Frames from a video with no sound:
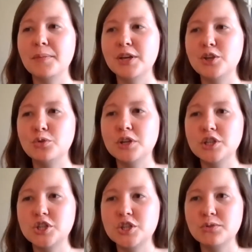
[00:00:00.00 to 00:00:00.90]
You
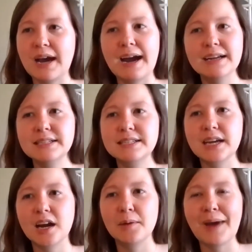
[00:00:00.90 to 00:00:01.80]
could do that.
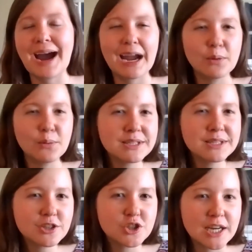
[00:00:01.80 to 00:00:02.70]
I would
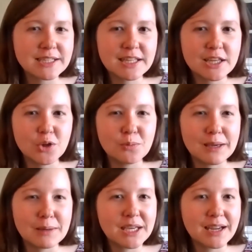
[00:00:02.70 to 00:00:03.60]
suggest that you
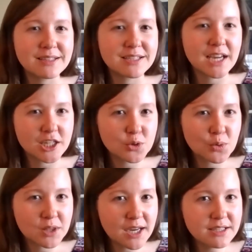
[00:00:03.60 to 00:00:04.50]
maybe get in touch
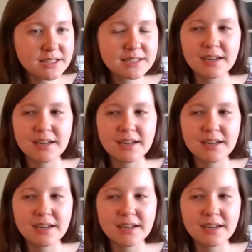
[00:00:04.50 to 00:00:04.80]
with us